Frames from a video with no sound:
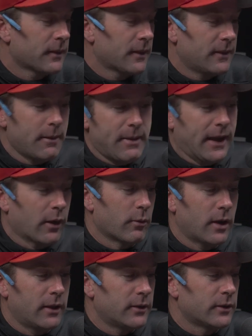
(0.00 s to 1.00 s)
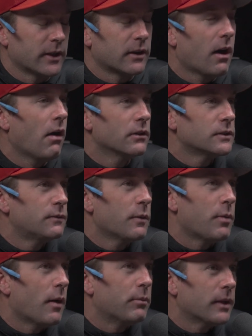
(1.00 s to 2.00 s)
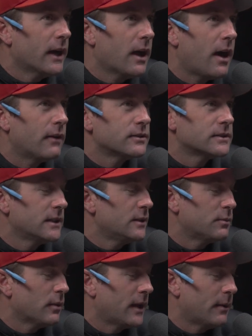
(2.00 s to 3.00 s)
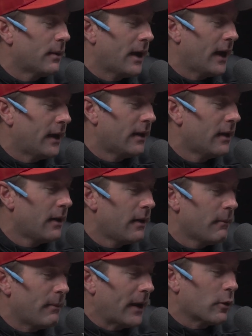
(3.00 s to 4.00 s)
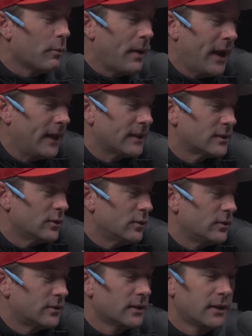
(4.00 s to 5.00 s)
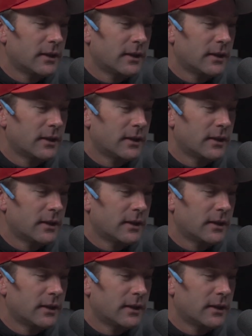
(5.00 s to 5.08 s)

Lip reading: They make a run. They're in the college football playoffs. He's playing behind Michael Penix, who's,